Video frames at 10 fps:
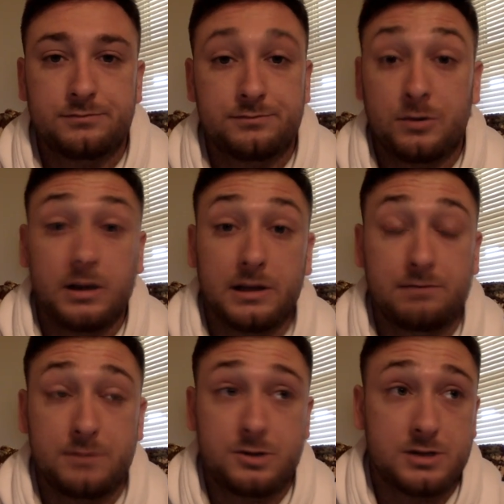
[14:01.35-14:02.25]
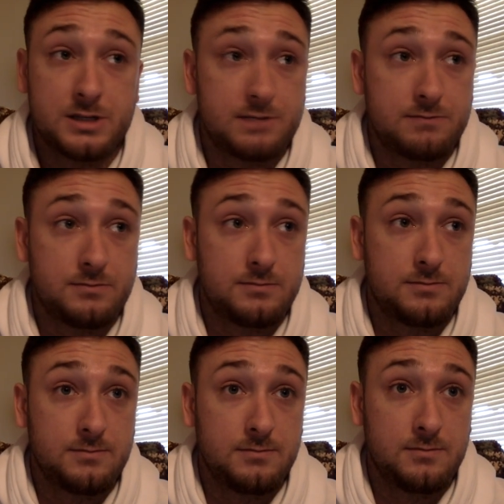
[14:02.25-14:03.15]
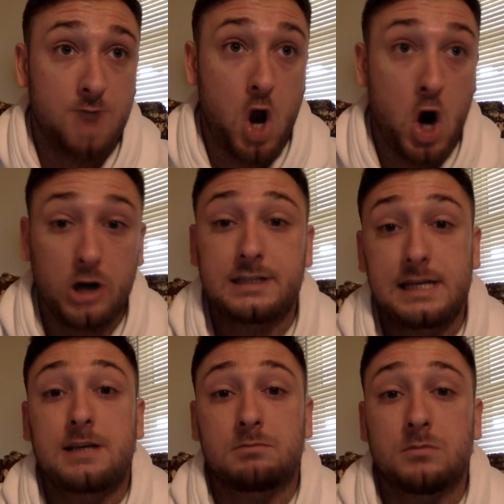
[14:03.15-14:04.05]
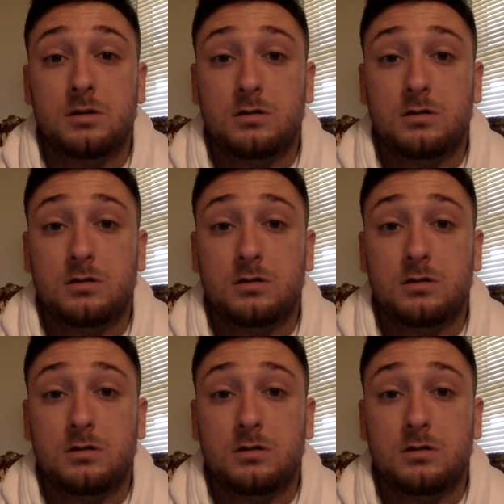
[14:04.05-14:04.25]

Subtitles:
really just our team.